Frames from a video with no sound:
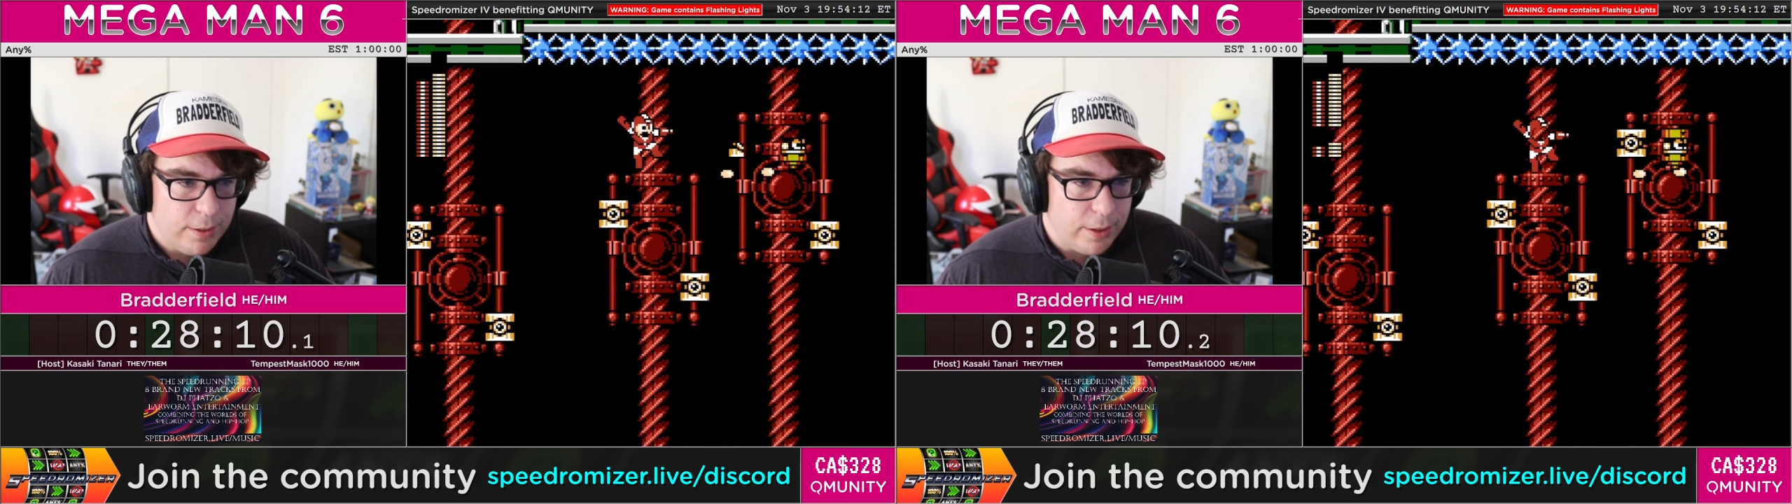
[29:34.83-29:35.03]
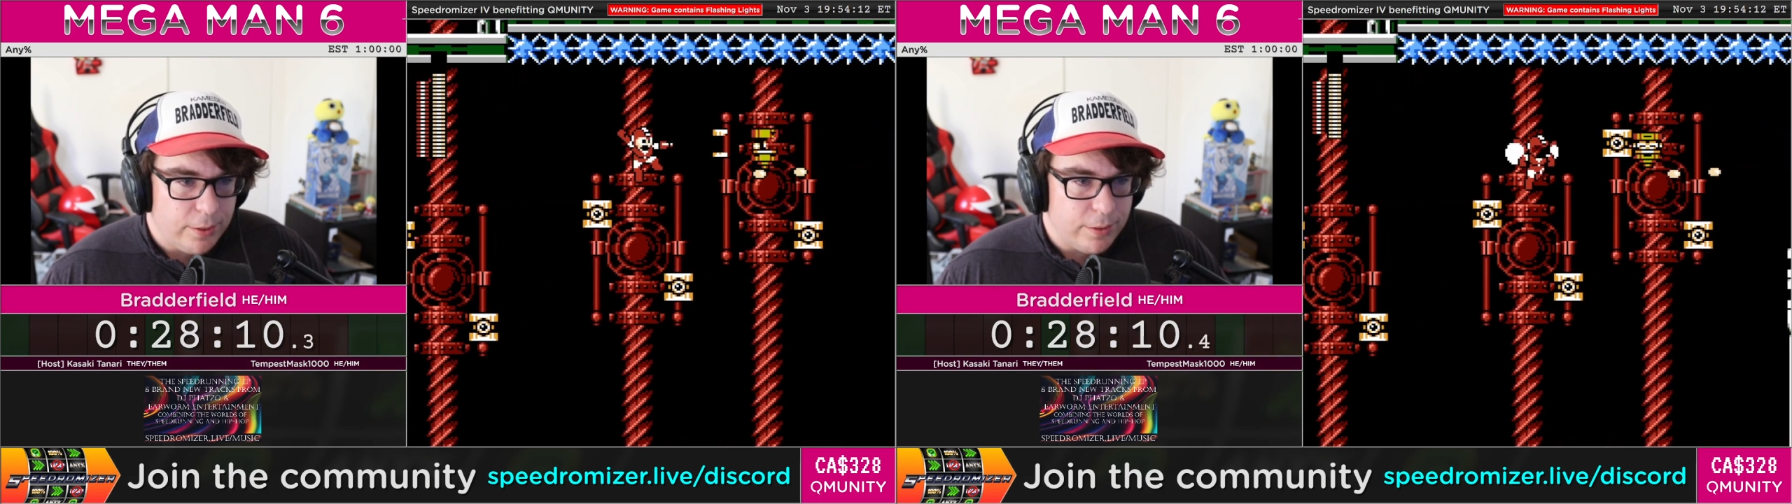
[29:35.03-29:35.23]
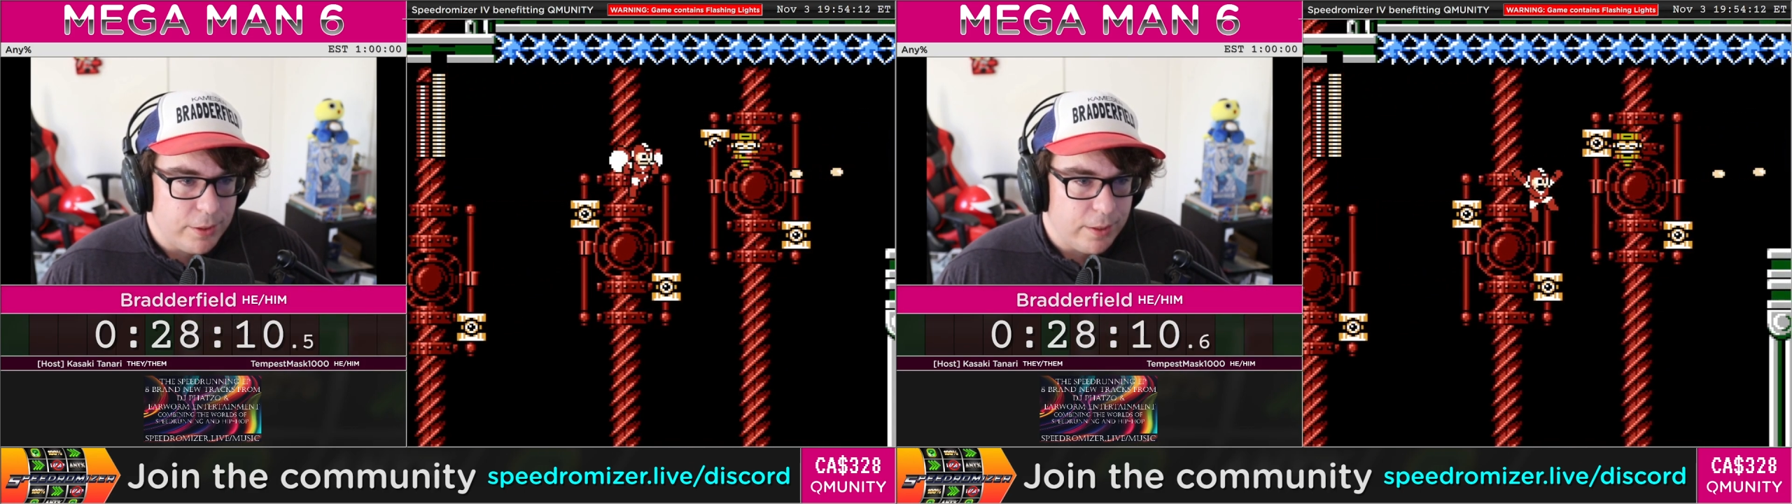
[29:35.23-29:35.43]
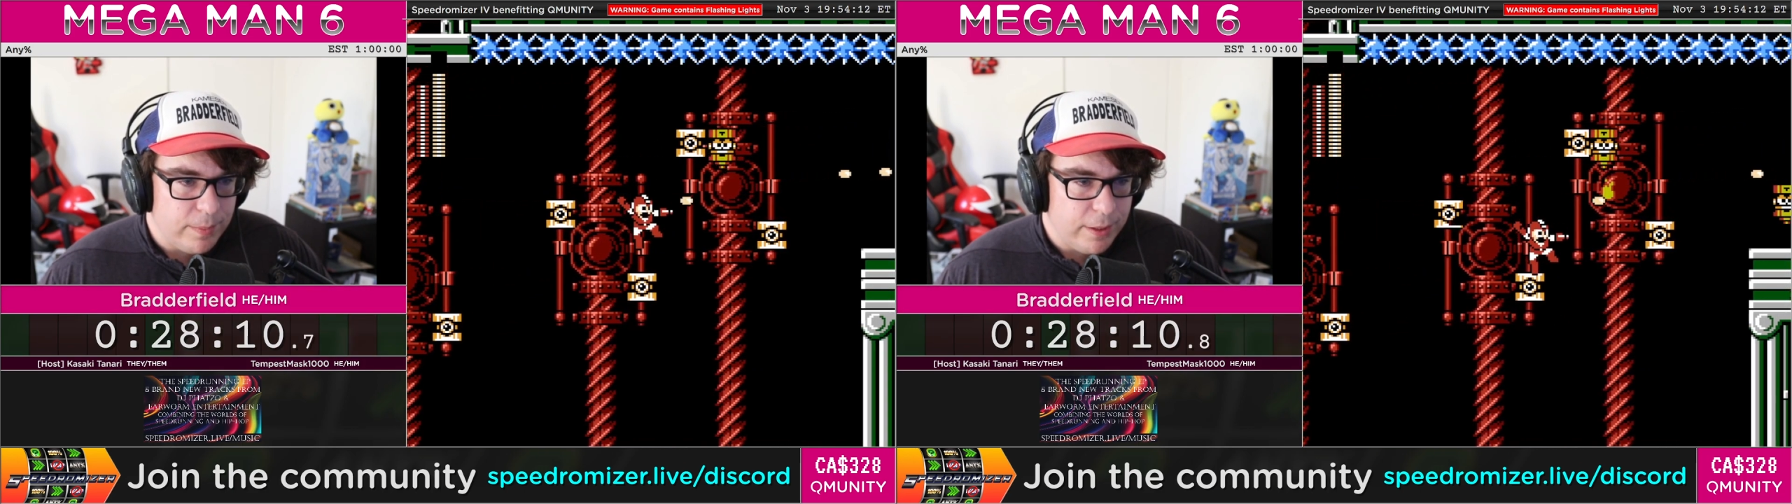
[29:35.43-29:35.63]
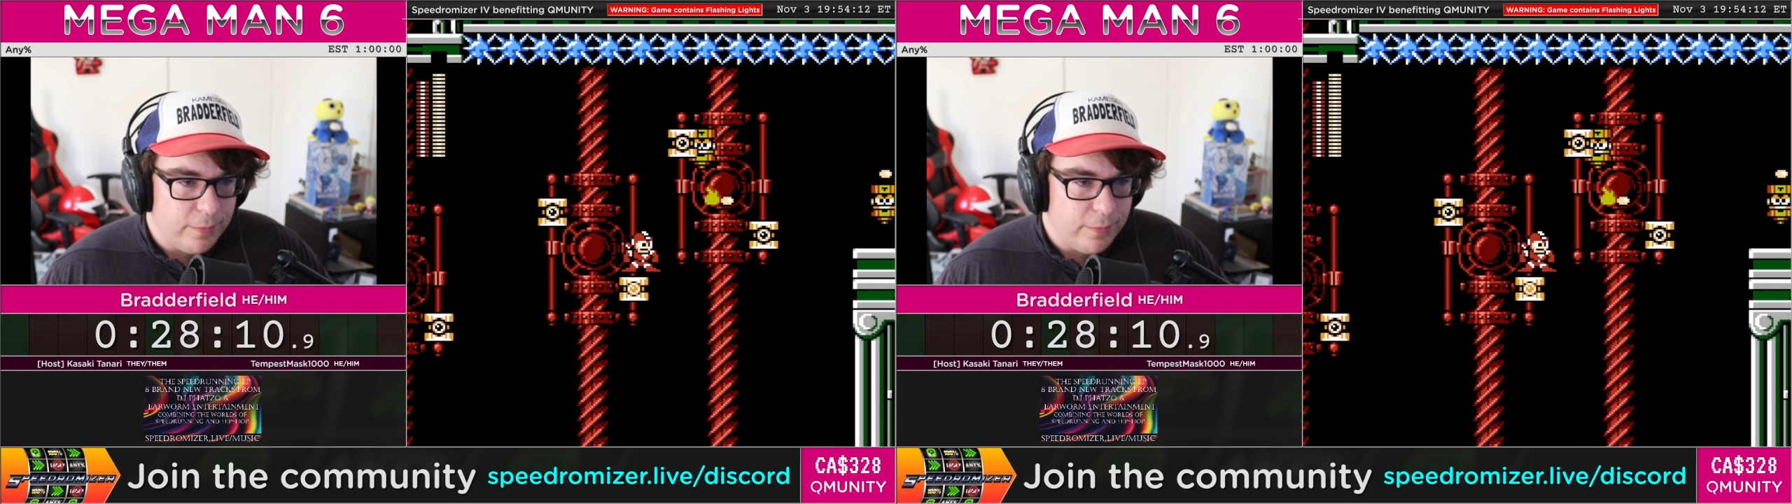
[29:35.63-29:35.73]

I call it Jetman